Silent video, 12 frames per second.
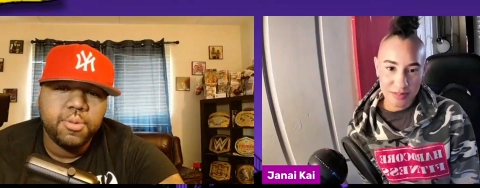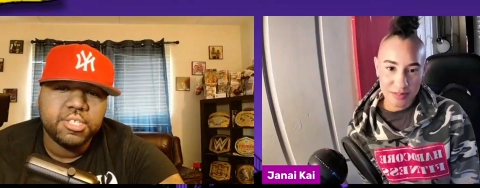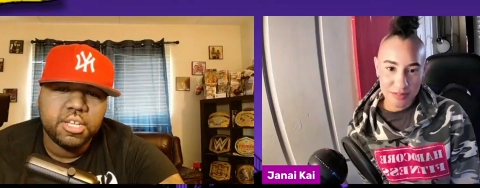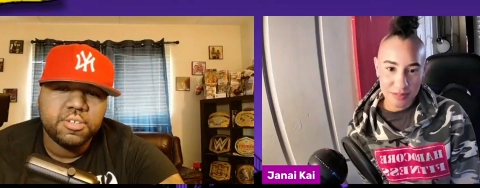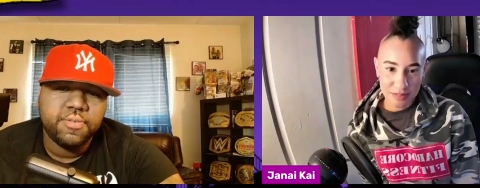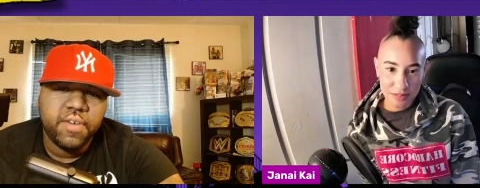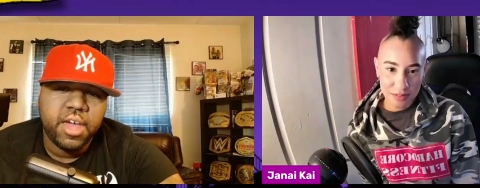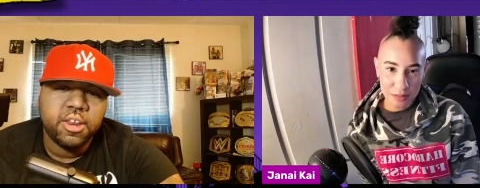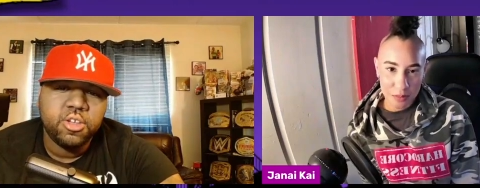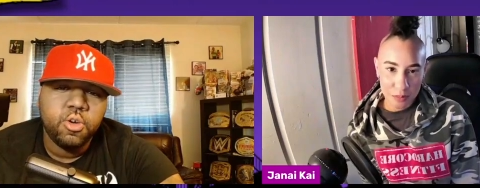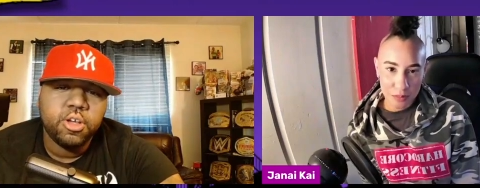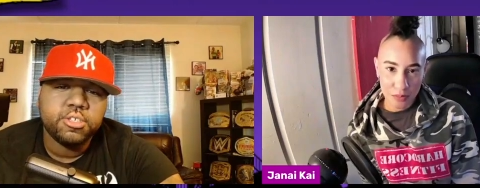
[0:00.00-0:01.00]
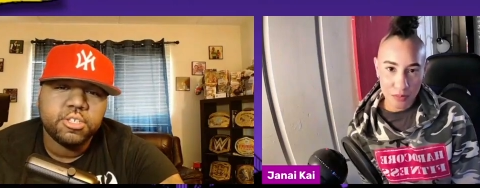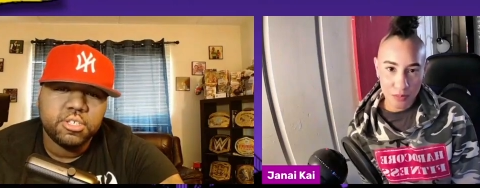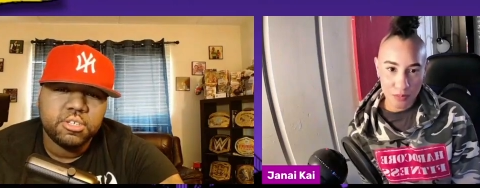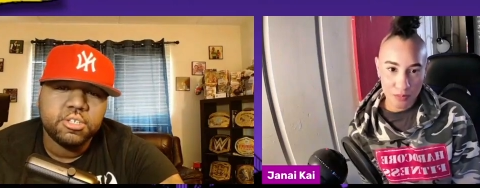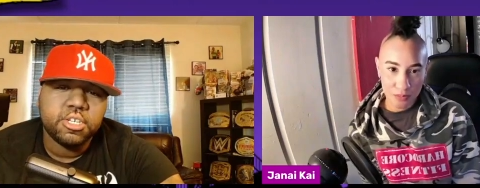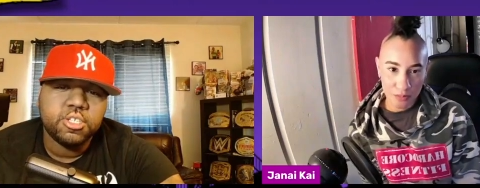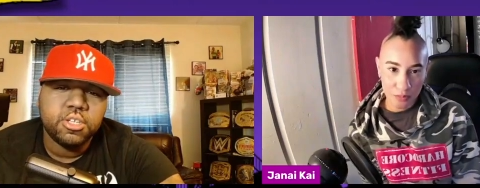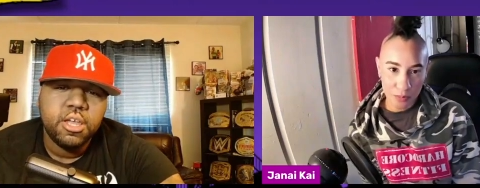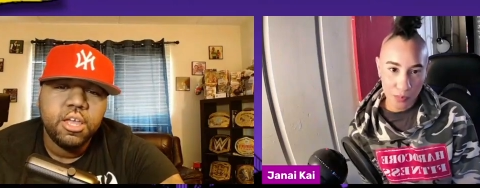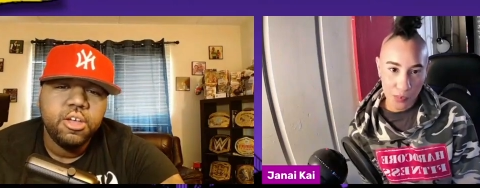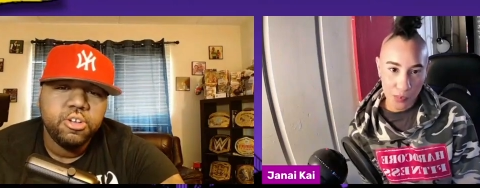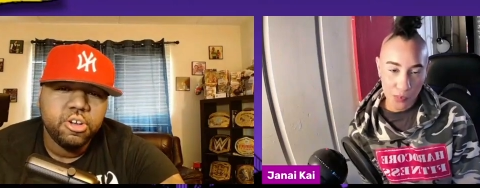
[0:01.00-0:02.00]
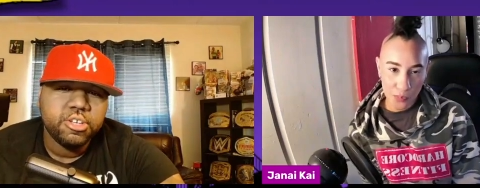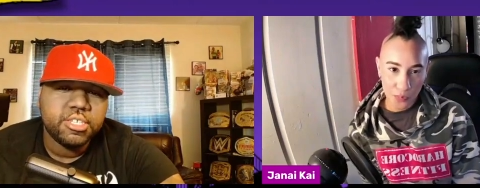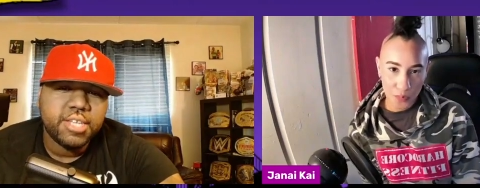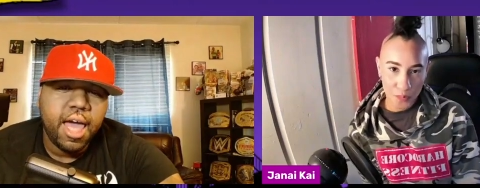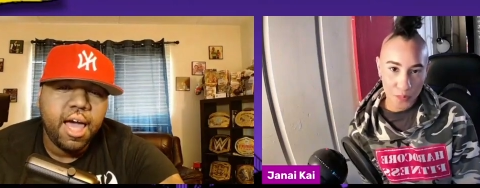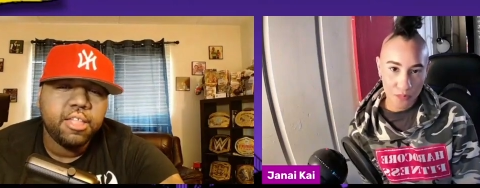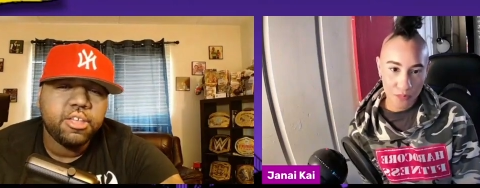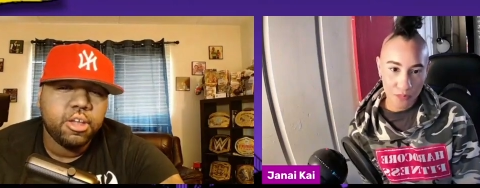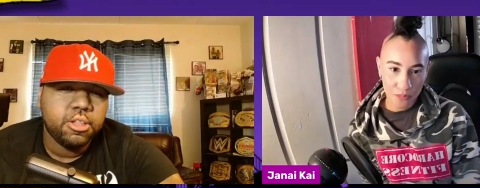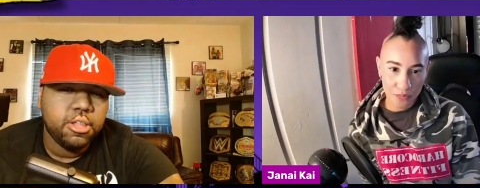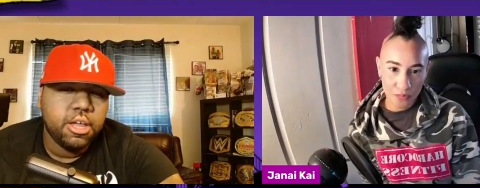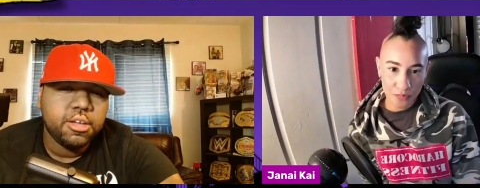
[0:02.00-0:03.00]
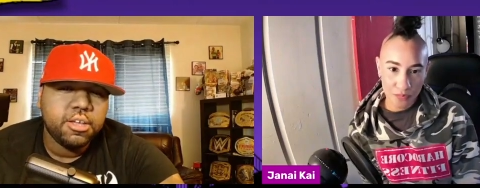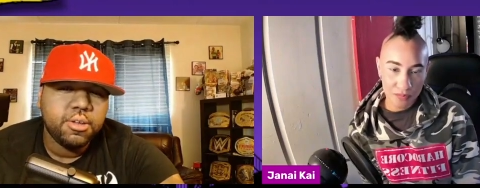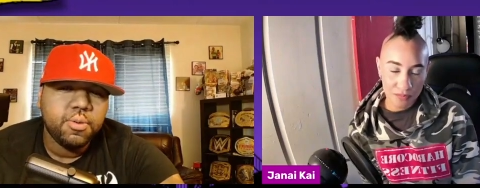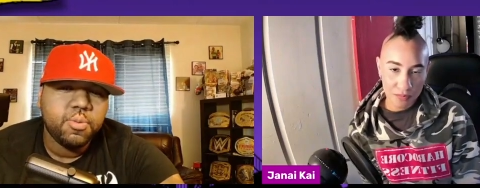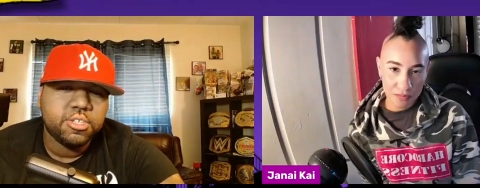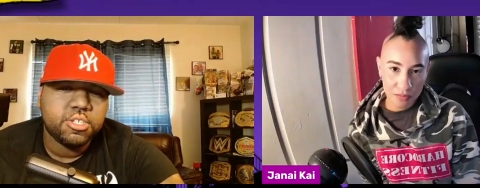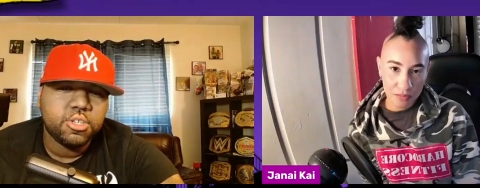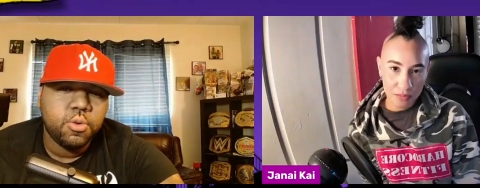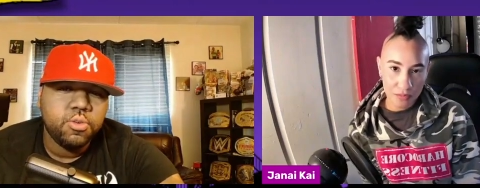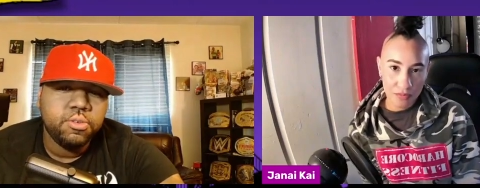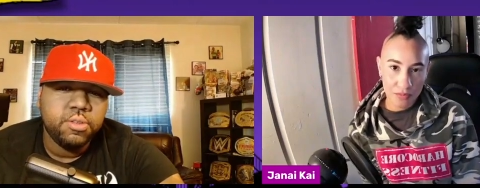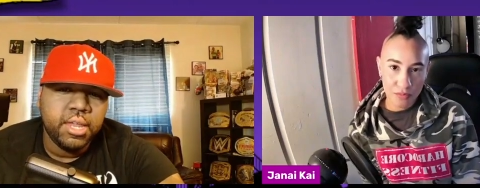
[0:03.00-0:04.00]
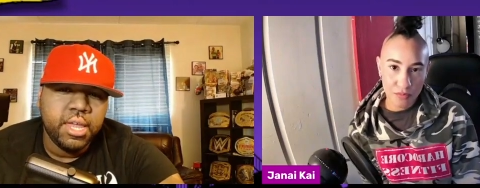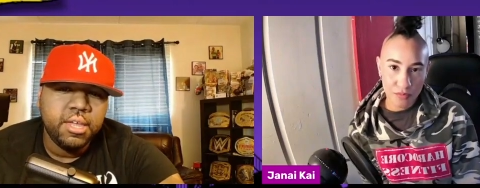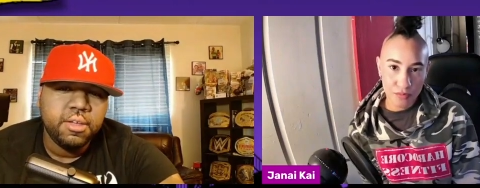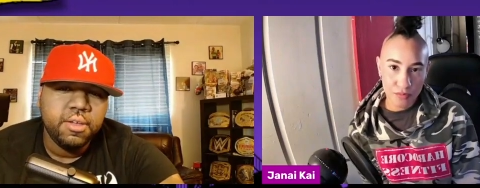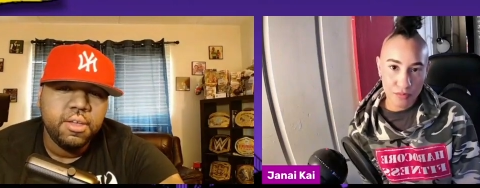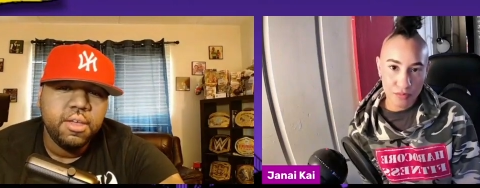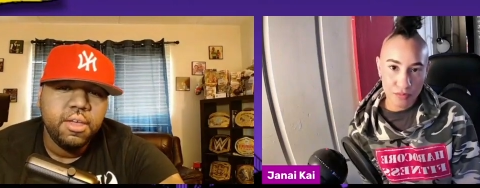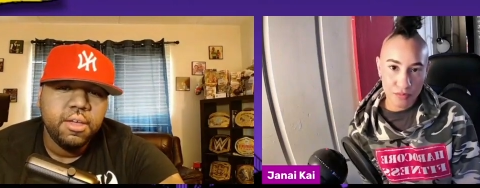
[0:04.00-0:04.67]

Speaker 1: i was such a fan of yours because it's just your style and your look was so unique